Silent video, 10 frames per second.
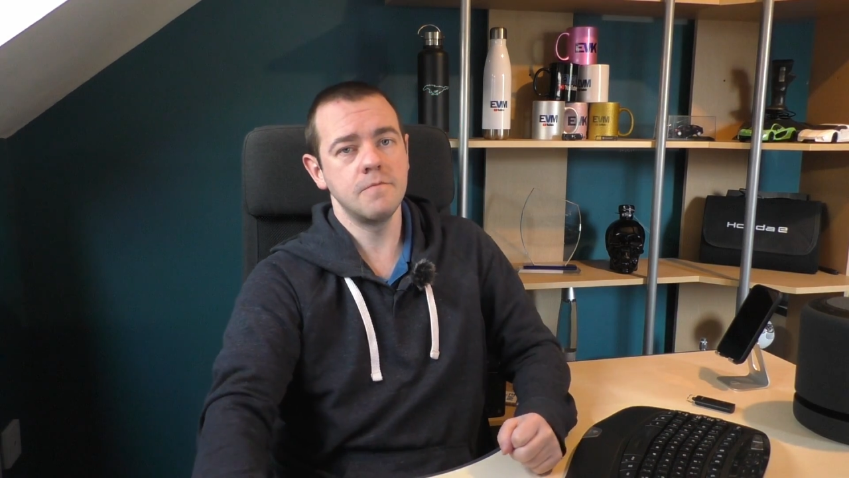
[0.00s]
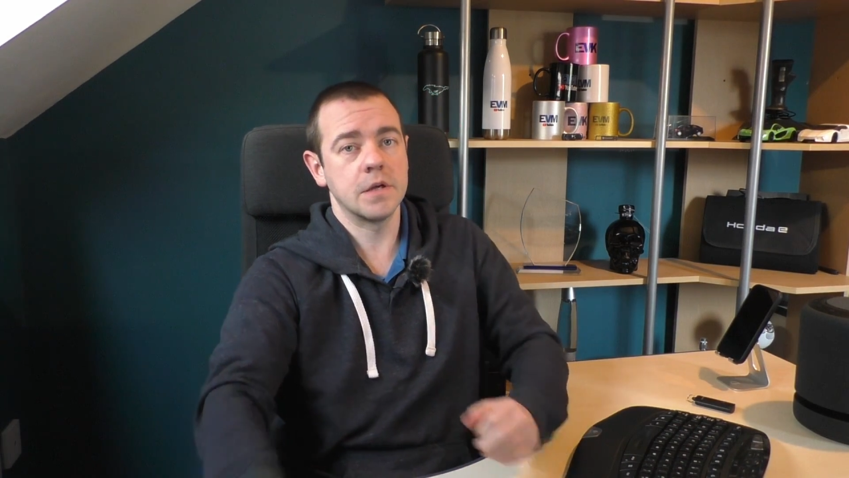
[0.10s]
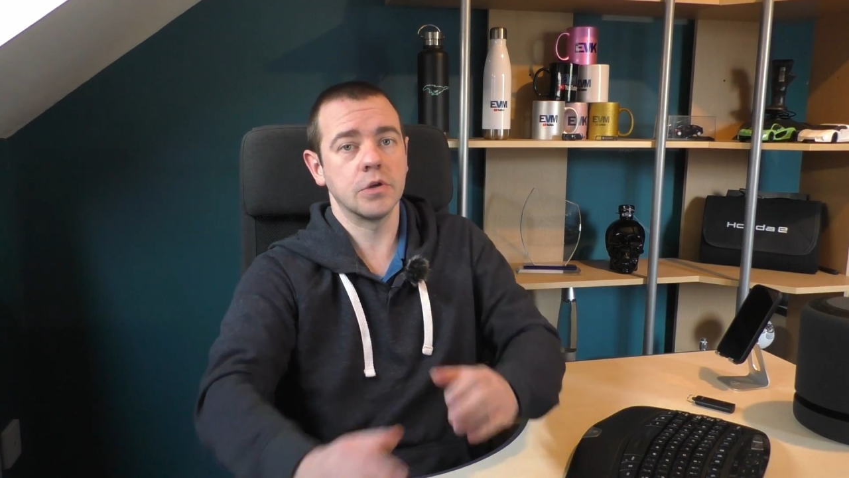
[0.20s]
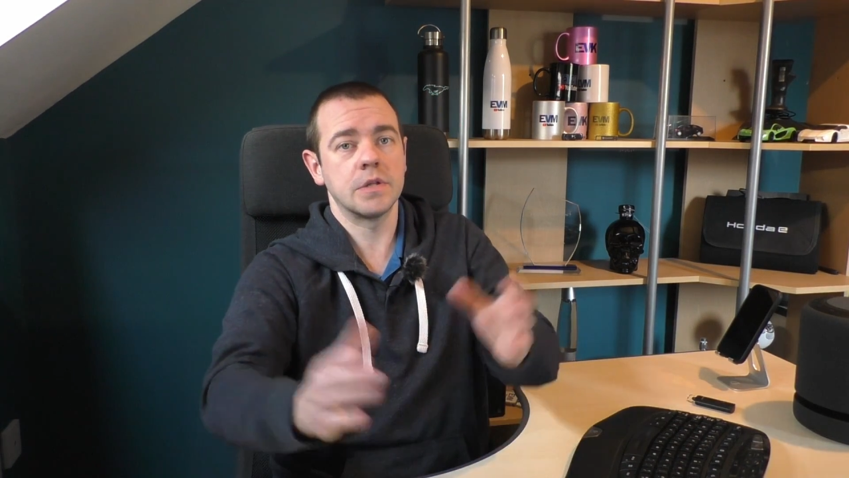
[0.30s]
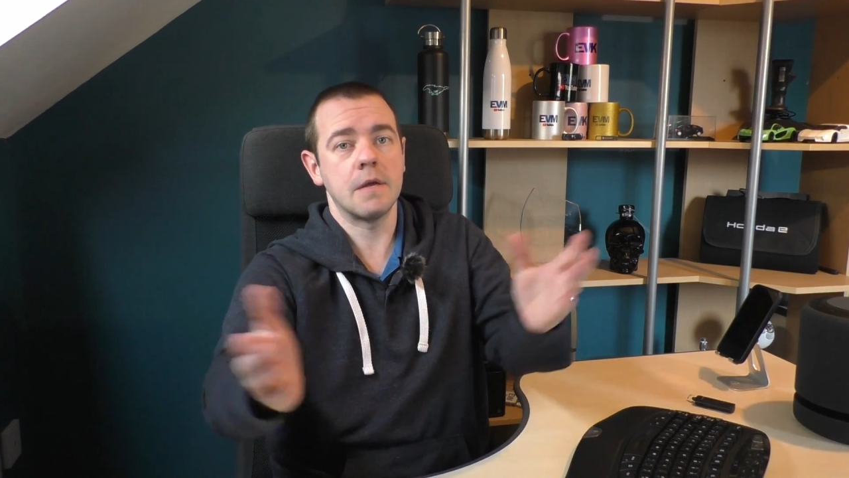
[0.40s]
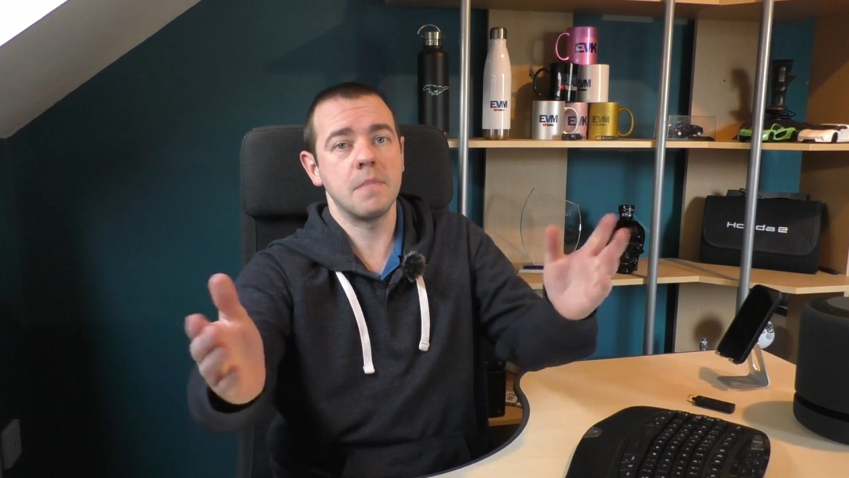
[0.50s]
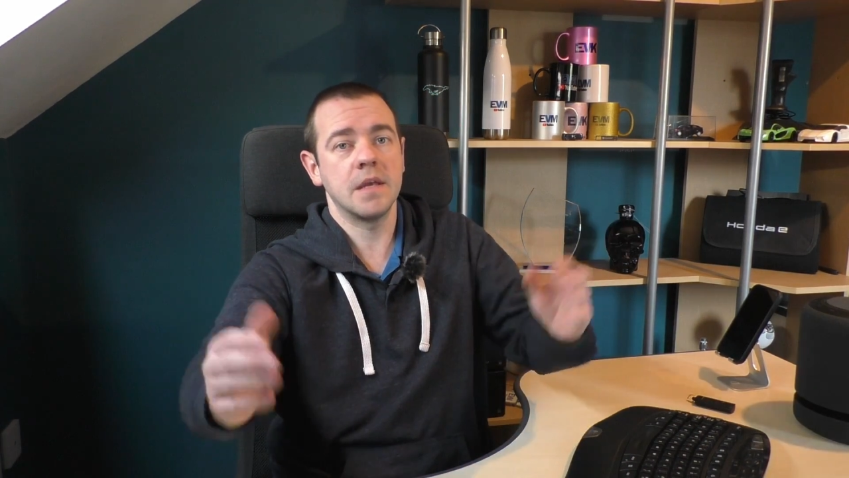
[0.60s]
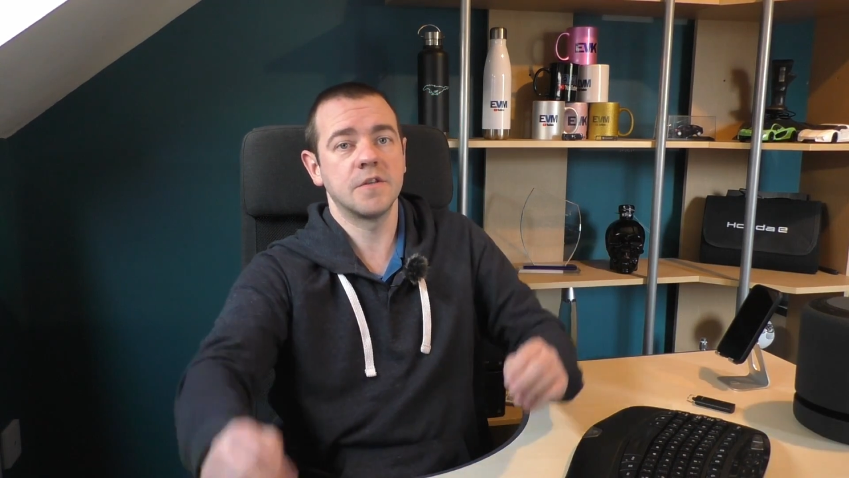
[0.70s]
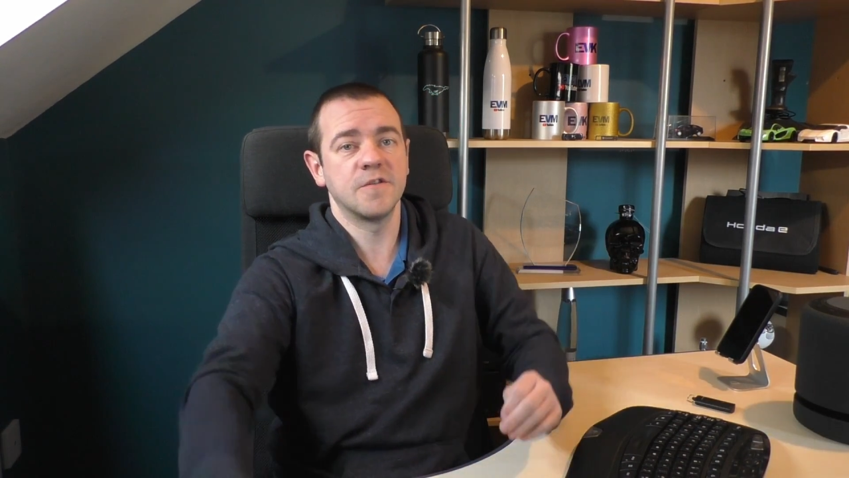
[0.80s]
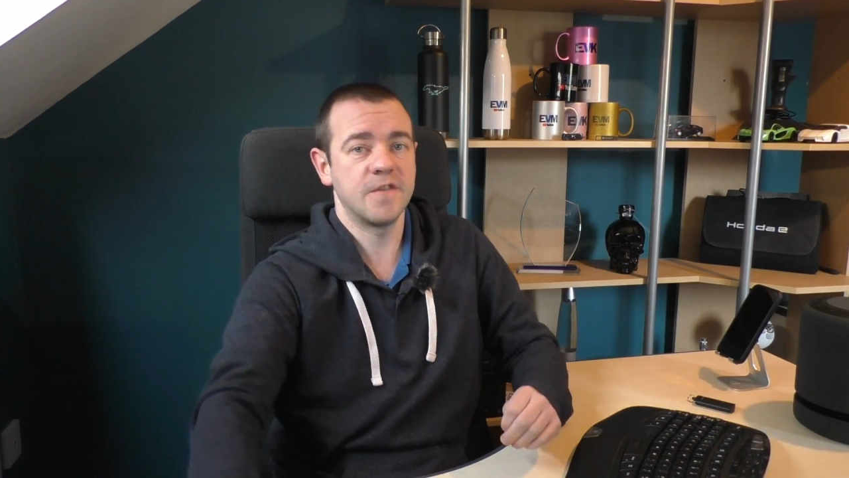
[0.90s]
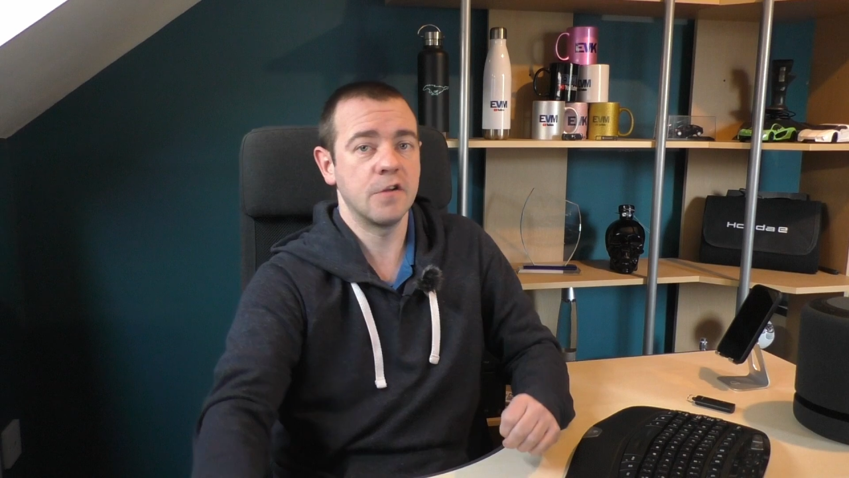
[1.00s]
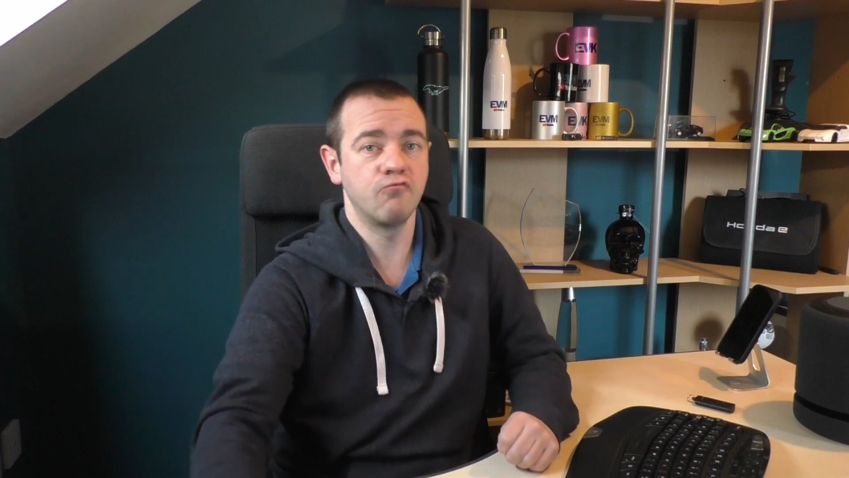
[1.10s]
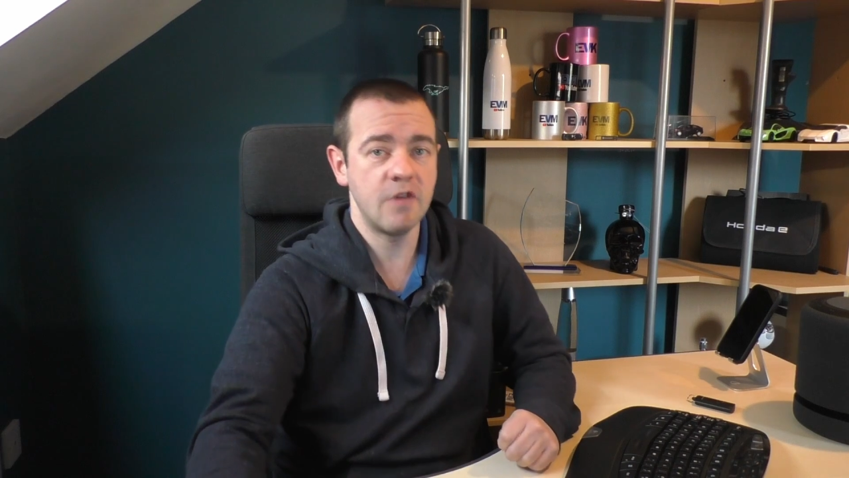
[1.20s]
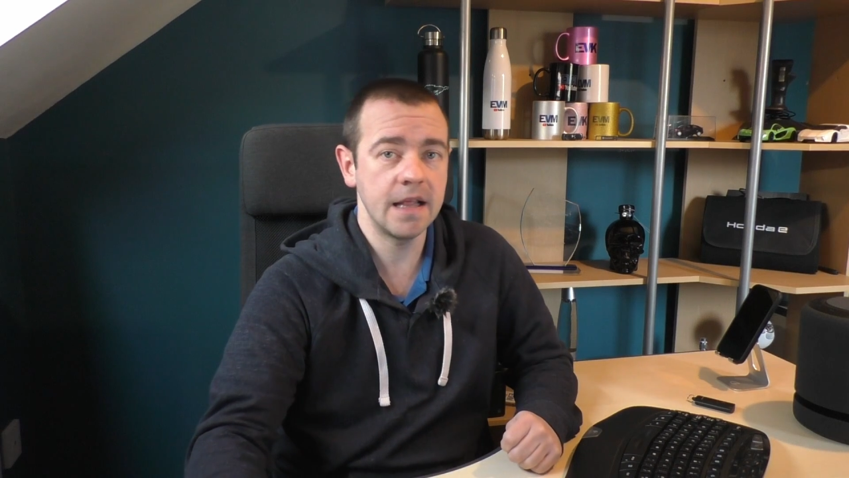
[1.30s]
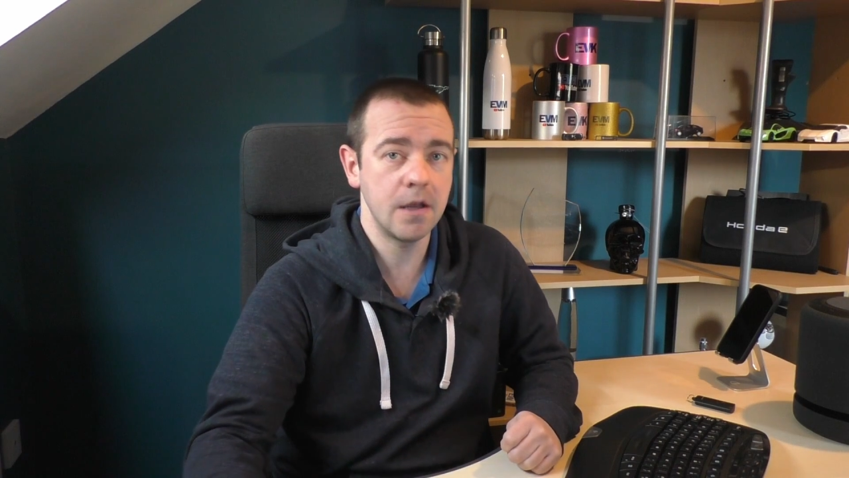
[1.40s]
because that makes us feel
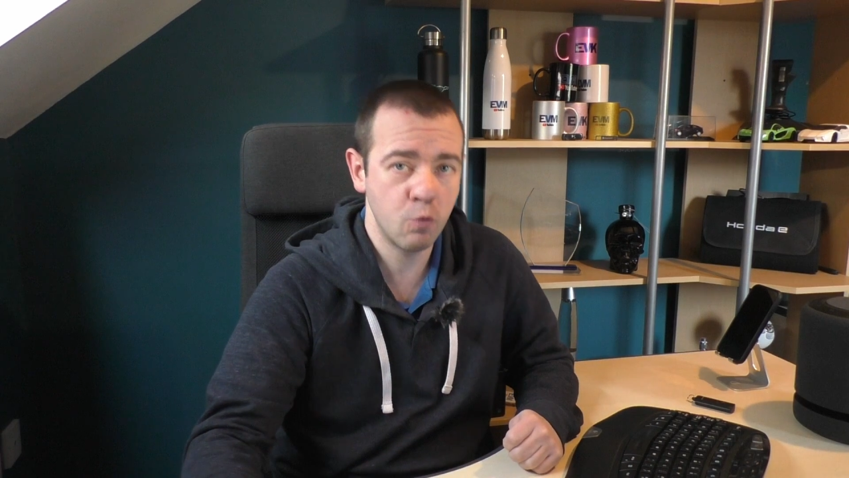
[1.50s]
really